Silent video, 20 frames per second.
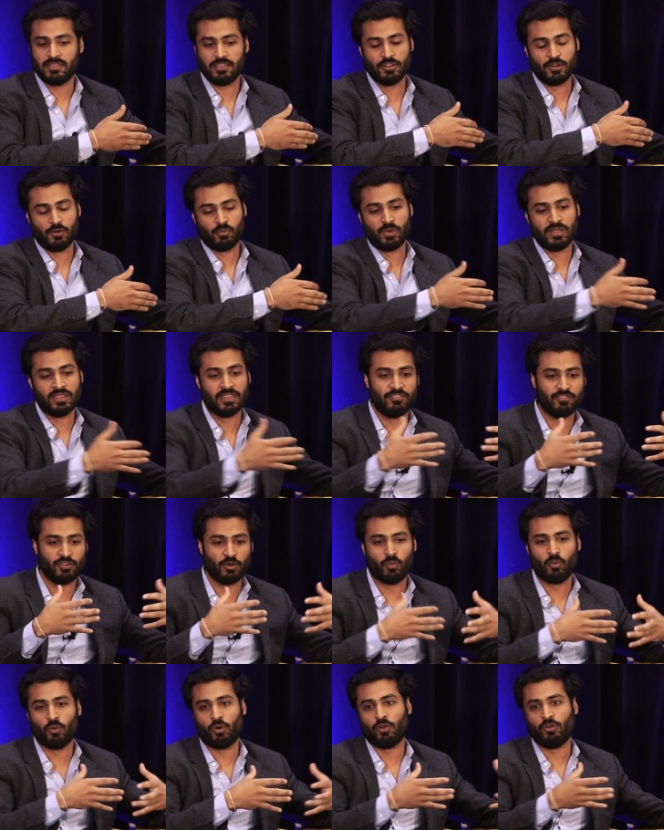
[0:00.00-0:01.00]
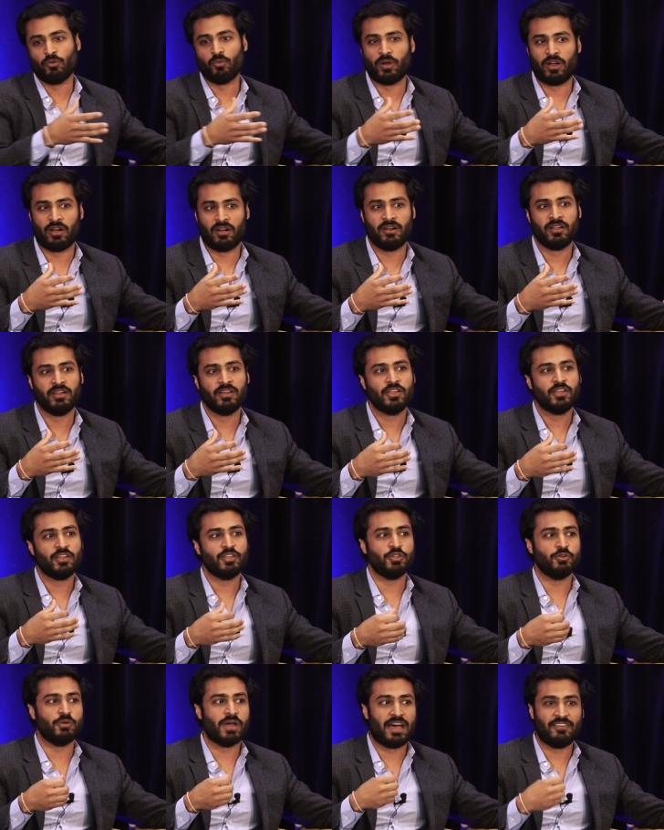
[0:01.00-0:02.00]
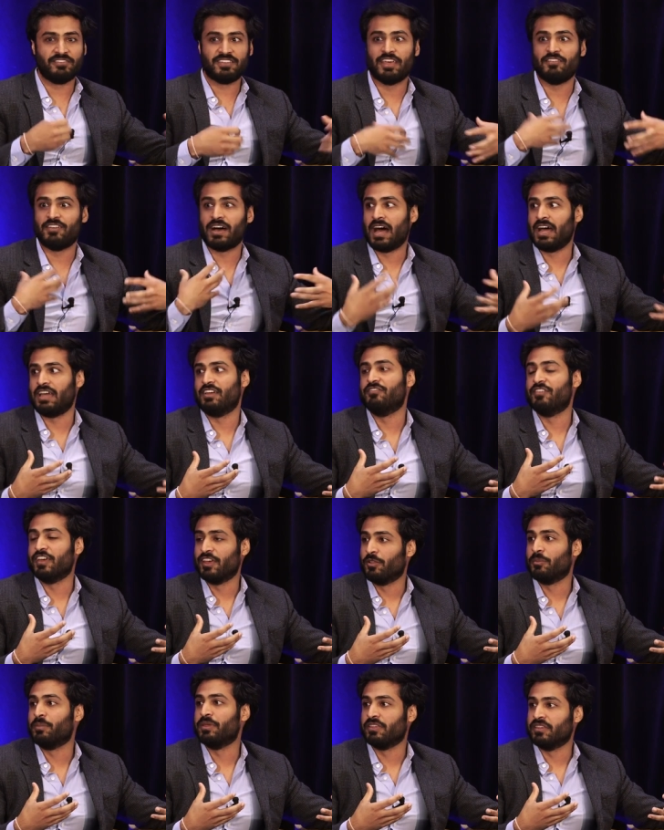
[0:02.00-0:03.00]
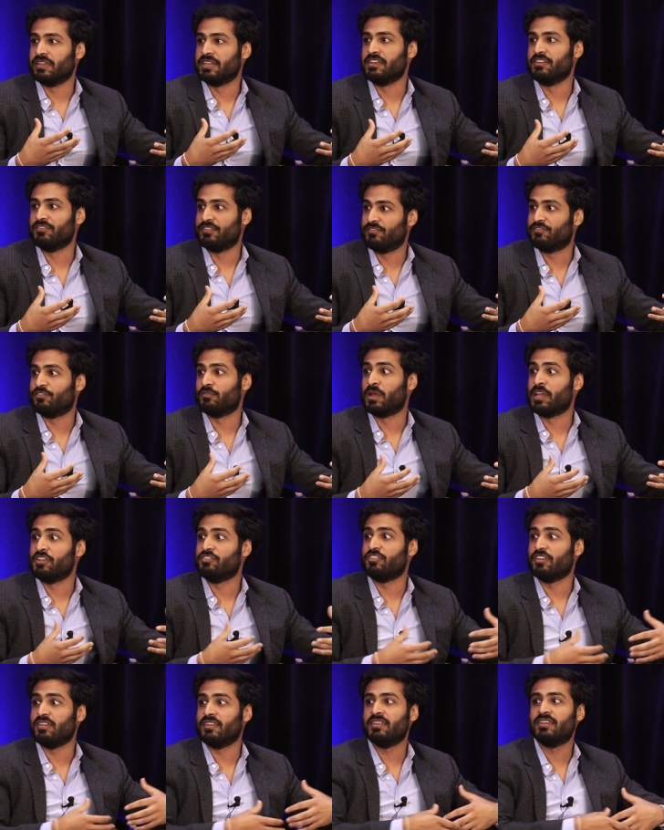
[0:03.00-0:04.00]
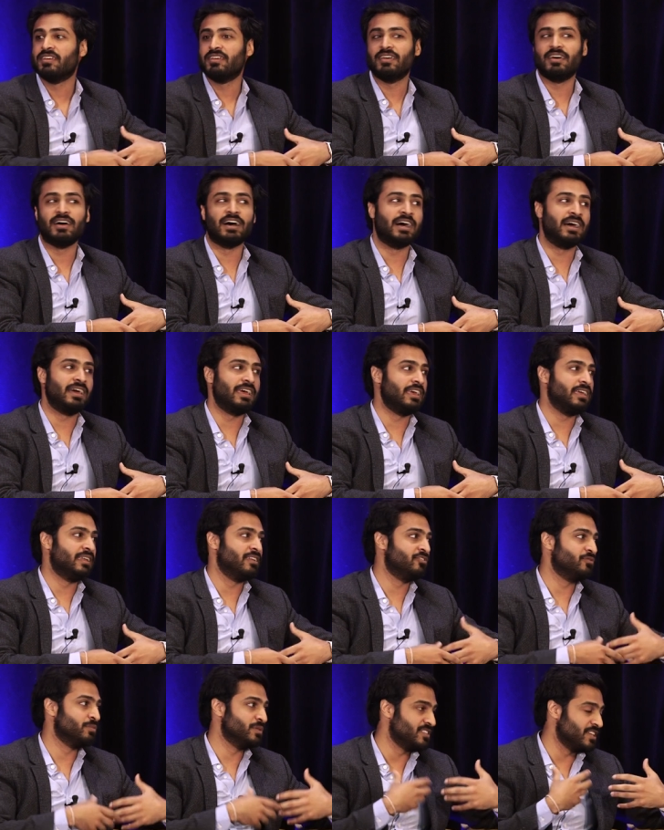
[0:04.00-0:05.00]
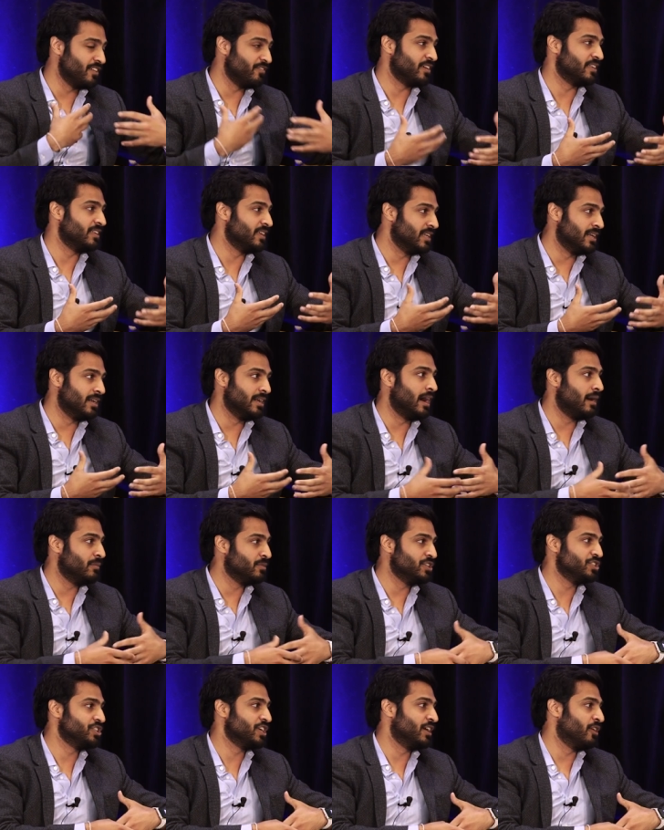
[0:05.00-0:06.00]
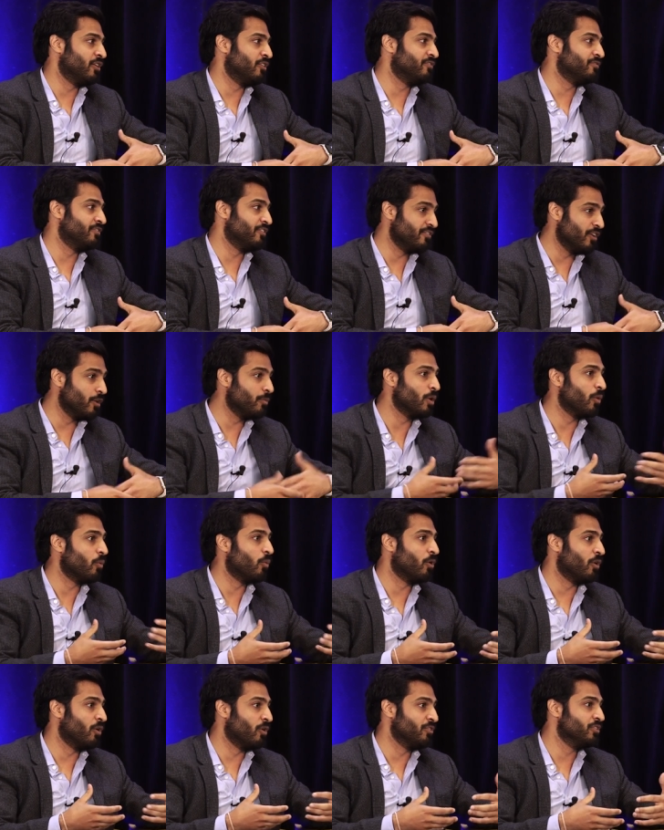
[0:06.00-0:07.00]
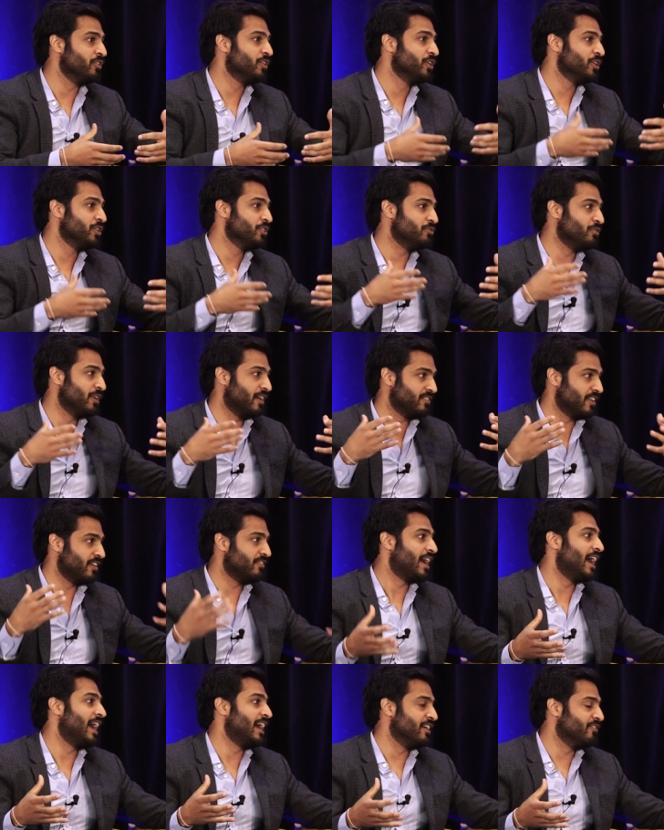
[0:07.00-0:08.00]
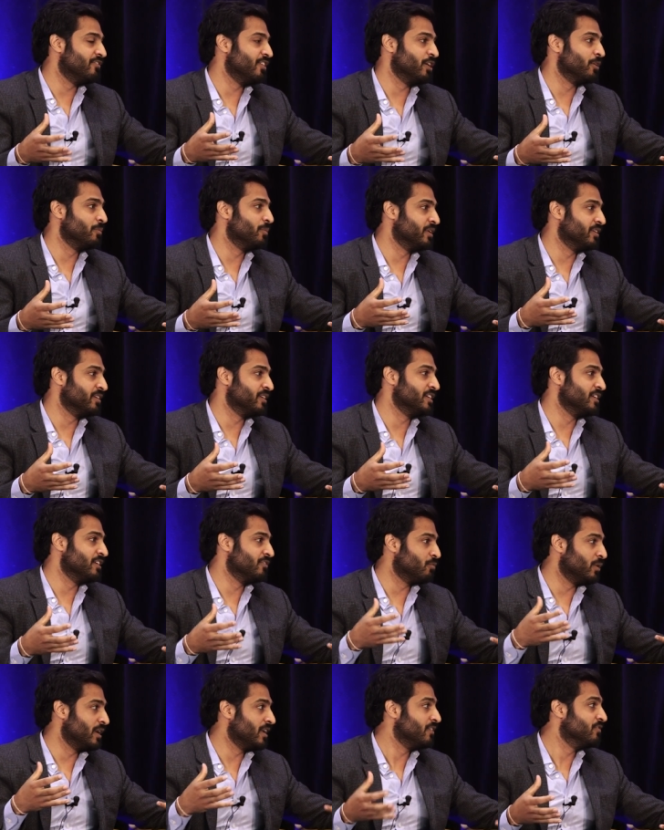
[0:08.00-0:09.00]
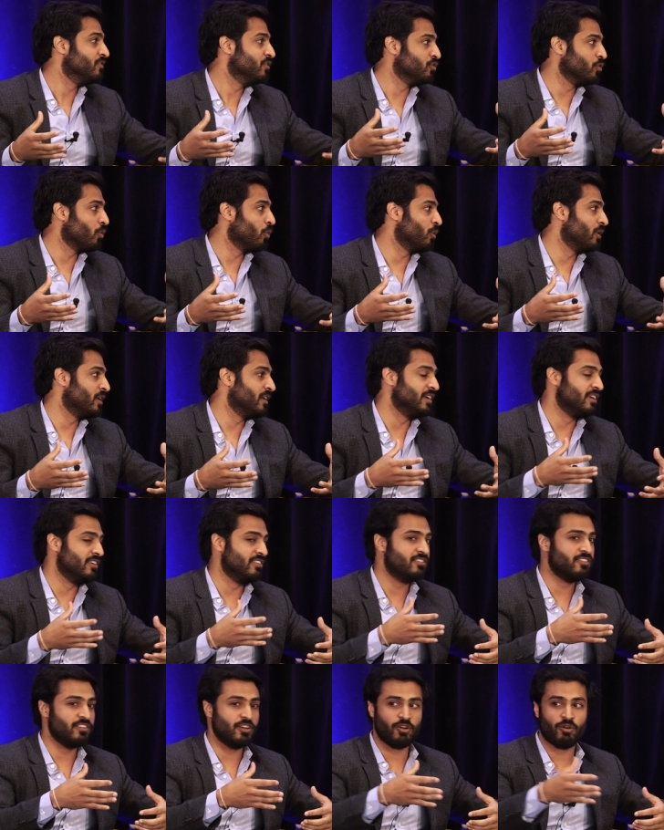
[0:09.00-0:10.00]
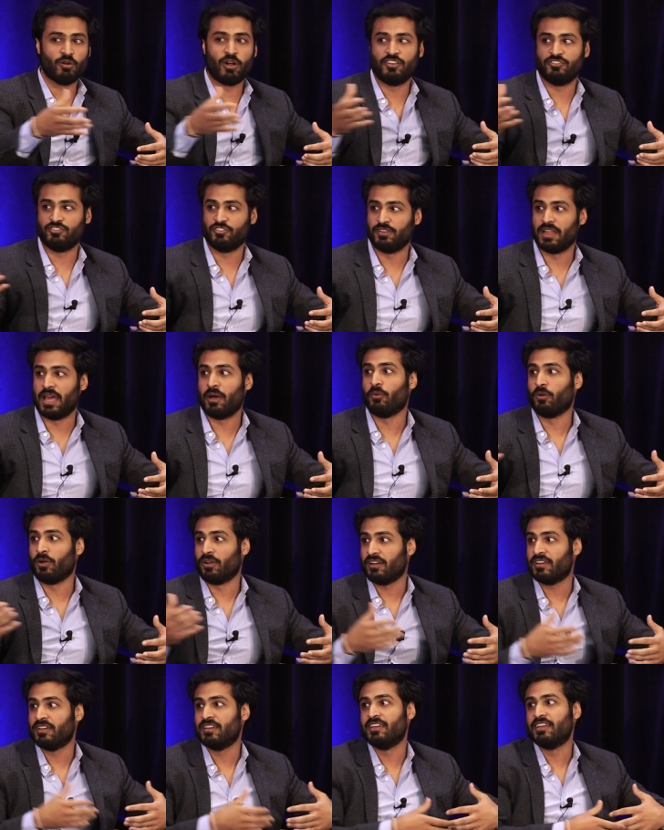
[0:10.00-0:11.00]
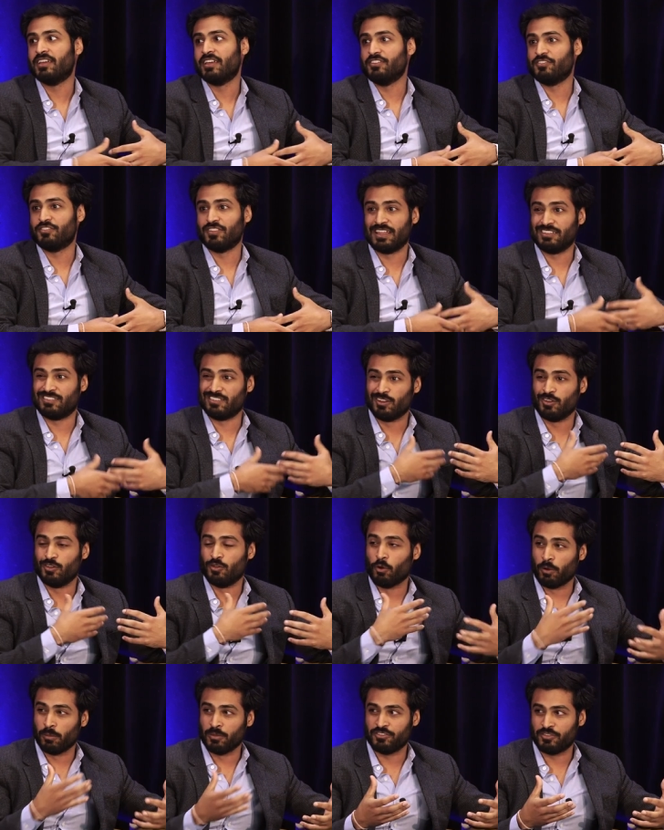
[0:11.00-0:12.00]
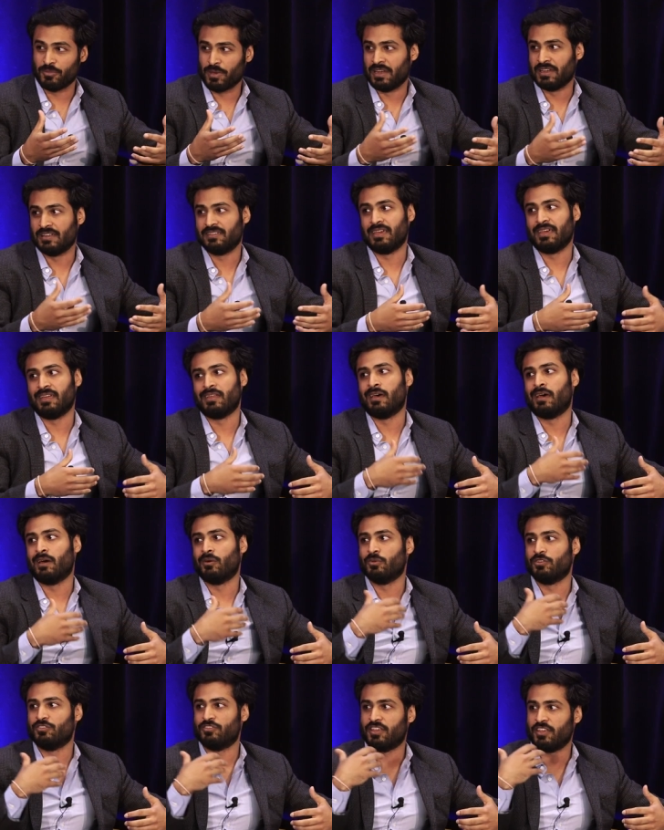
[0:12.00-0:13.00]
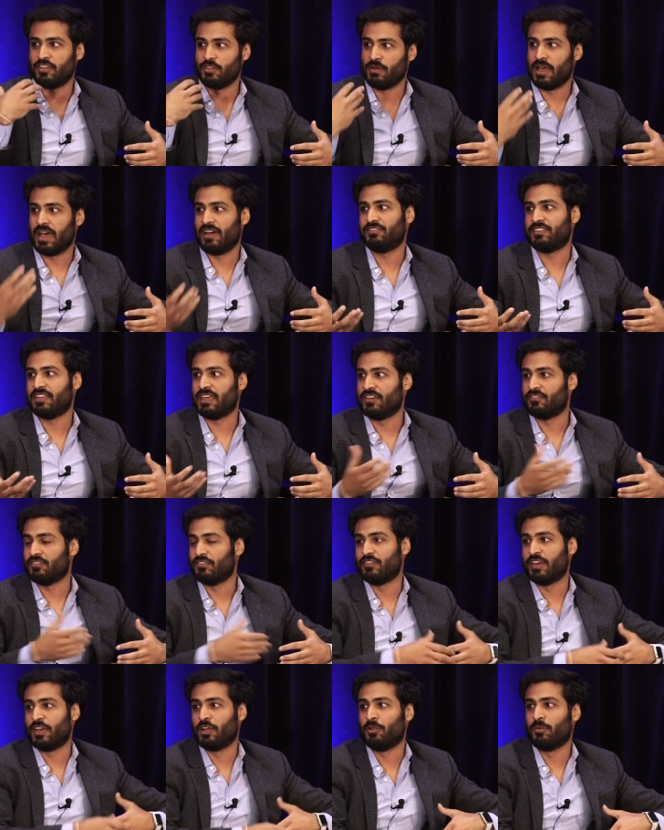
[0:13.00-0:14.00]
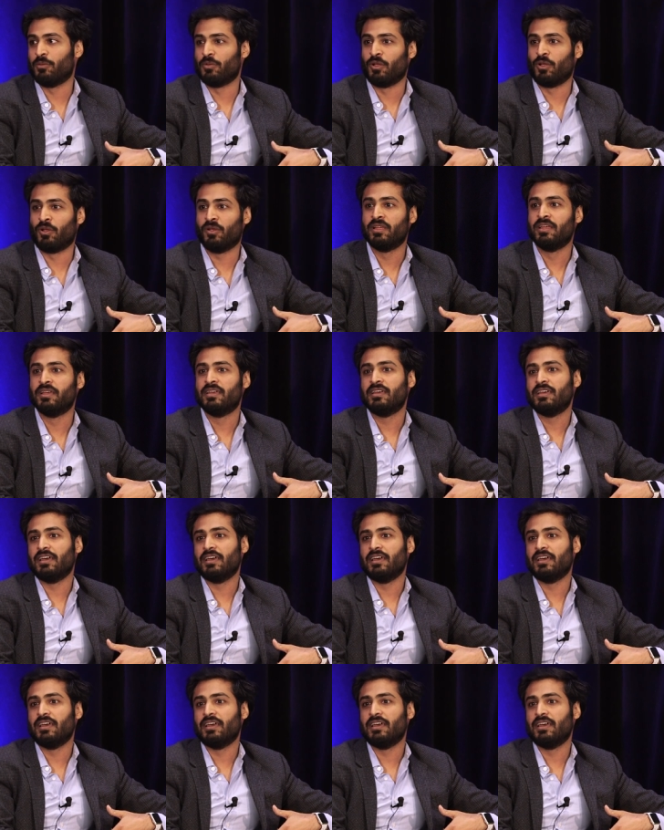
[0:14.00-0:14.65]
you know, we live in a world where you have to have high availability of information. Uh, and specifically in an omni-channel fulfillment world, you have to have high availability of what inventory is across your network. And so that's an enormous amount of data which you have to have available.